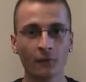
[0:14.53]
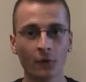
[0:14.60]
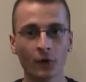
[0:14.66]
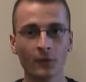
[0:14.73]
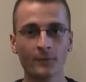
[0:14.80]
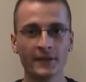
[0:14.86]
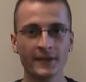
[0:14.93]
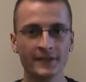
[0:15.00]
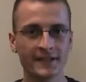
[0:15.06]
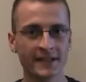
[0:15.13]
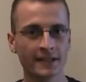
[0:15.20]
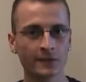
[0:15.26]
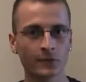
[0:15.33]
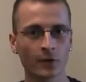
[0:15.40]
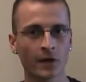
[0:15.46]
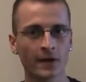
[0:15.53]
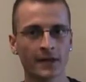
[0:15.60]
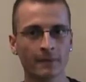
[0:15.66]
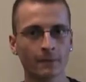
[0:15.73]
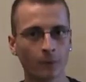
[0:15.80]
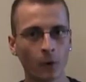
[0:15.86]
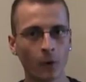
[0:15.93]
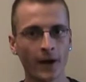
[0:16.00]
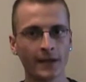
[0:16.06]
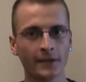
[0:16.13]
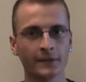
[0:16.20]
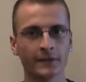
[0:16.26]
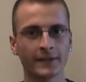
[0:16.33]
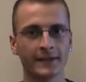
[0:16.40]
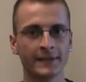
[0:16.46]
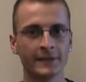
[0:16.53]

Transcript: will be the turning point